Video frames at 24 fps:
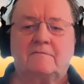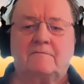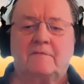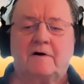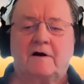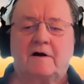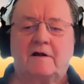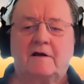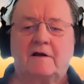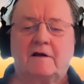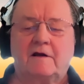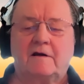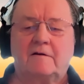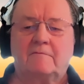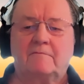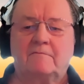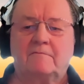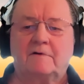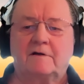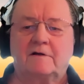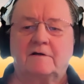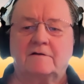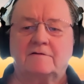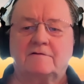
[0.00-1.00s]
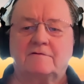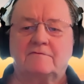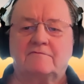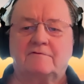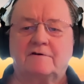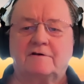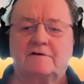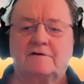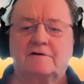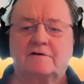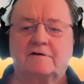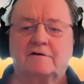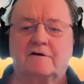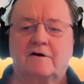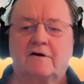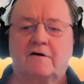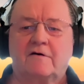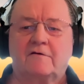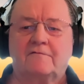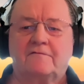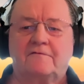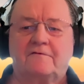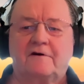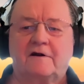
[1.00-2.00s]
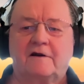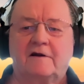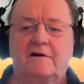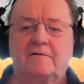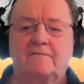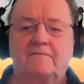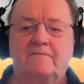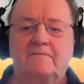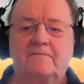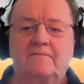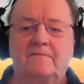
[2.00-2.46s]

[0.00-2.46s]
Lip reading: My name is Richard Godfrey.